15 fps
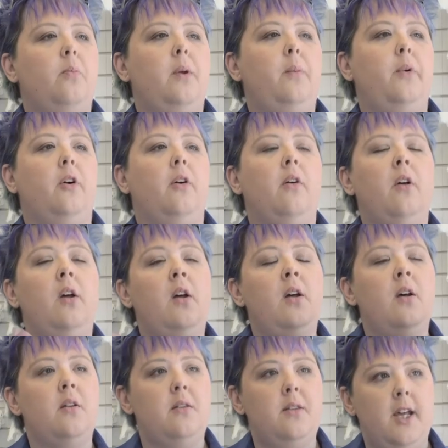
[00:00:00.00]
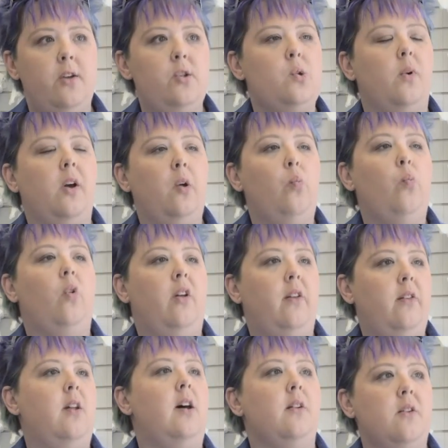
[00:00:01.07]
people now to working
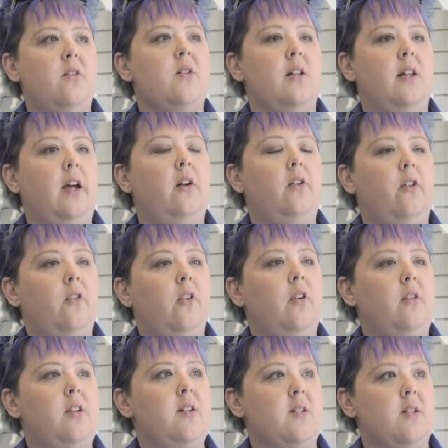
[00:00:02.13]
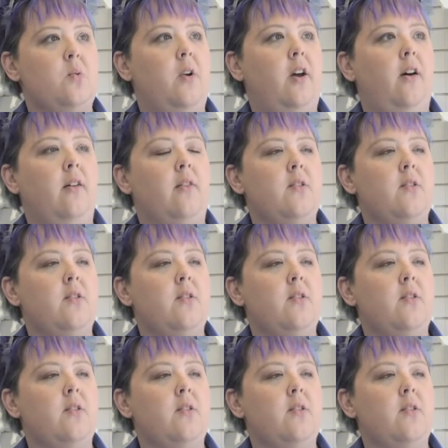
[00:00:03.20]
with adults with learning difficulties as well.